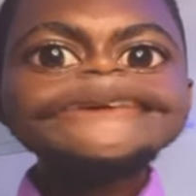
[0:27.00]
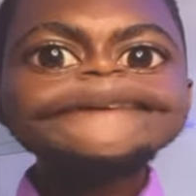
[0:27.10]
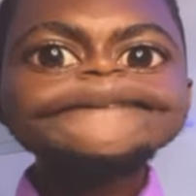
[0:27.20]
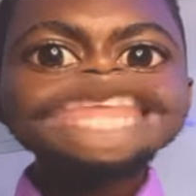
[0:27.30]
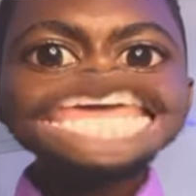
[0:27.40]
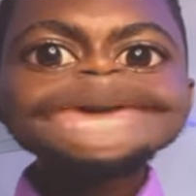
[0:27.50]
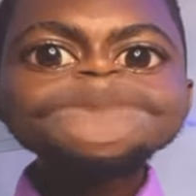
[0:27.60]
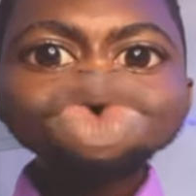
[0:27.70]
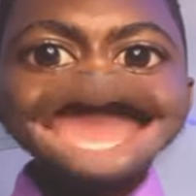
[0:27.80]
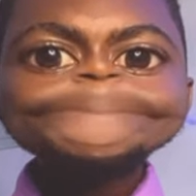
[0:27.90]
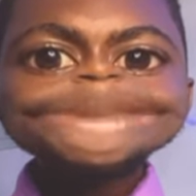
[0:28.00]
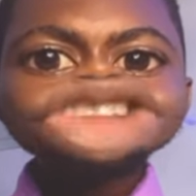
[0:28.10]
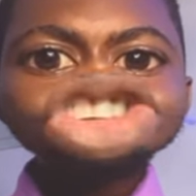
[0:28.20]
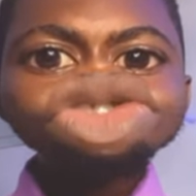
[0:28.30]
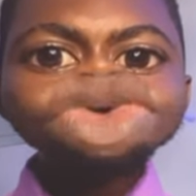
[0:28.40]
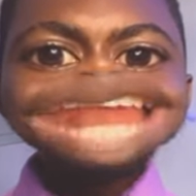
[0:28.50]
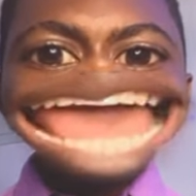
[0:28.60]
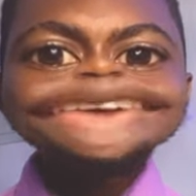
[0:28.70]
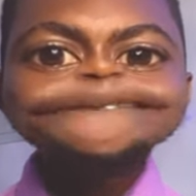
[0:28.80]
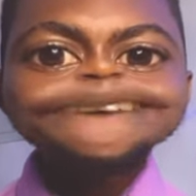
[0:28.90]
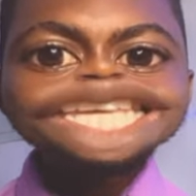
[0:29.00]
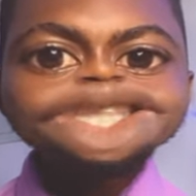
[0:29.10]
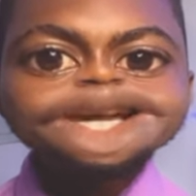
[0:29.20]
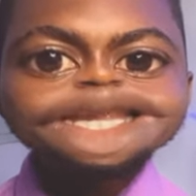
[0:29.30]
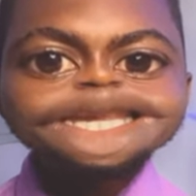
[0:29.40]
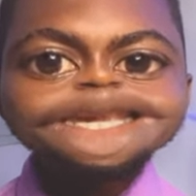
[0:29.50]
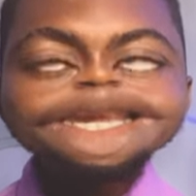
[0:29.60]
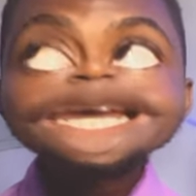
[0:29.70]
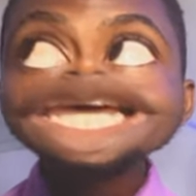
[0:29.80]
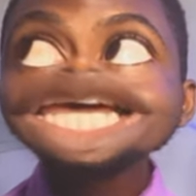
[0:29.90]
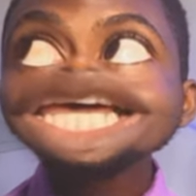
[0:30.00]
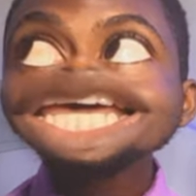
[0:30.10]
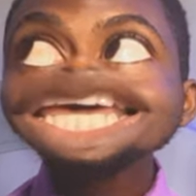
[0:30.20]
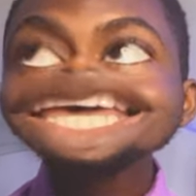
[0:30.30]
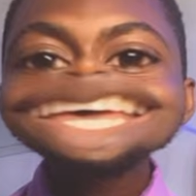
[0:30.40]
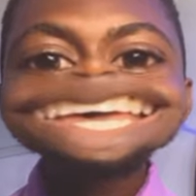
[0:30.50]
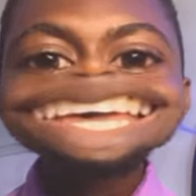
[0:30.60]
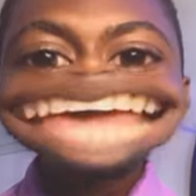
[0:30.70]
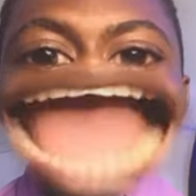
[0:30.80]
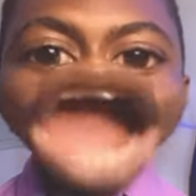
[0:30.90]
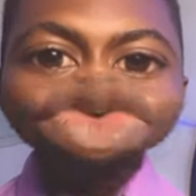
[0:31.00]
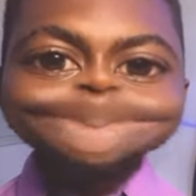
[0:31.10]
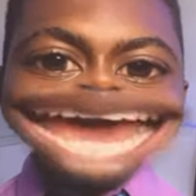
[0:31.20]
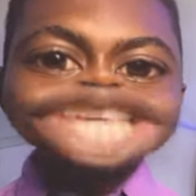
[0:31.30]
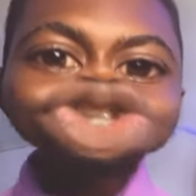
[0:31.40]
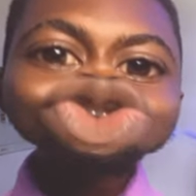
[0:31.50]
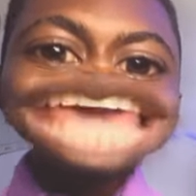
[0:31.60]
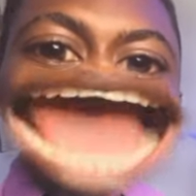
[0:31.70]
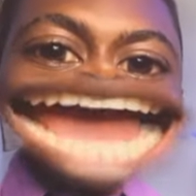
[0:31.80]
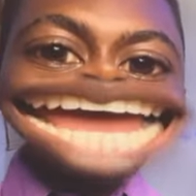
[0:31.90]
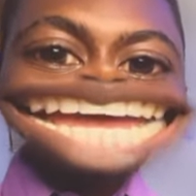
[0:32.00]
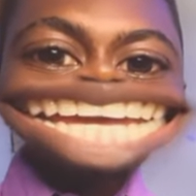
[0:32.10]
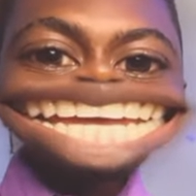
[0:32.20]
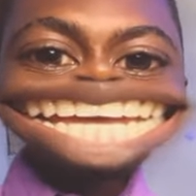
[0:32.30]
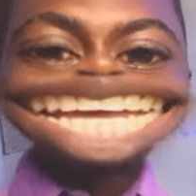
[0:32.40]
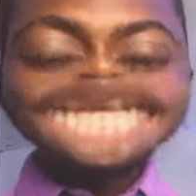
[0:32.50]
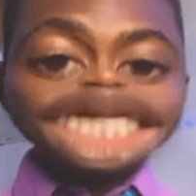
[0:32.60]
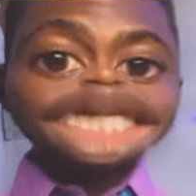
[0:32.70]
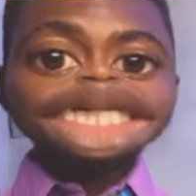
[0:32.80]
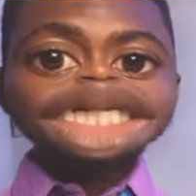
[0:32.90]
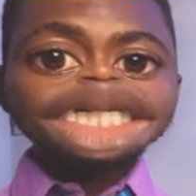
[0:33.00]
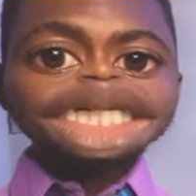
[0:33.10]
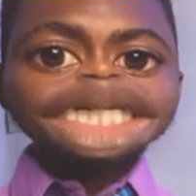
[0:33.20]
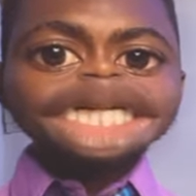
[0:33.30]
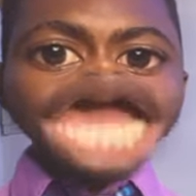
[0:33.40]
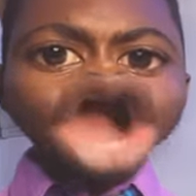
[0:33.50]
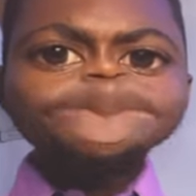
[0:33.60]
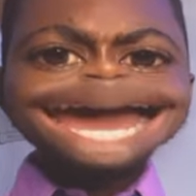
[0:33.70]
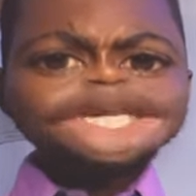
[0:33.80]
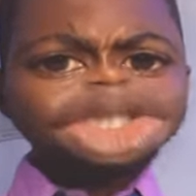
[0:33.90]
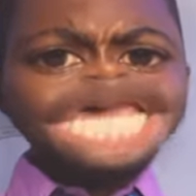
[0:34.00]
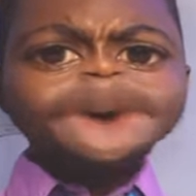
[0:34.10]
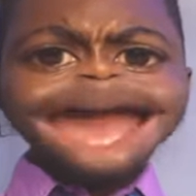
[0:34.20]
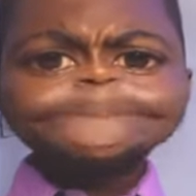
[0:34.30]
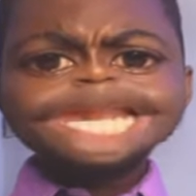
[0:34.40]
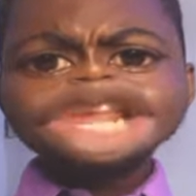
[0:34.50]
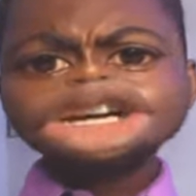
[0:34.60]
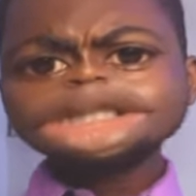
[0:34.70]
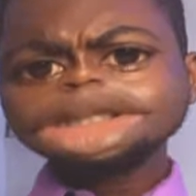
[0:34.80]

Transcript: If they give me 1 million, what will I invest on? Yes. I'll buy Suya. What? I'll buy Suya 1 million.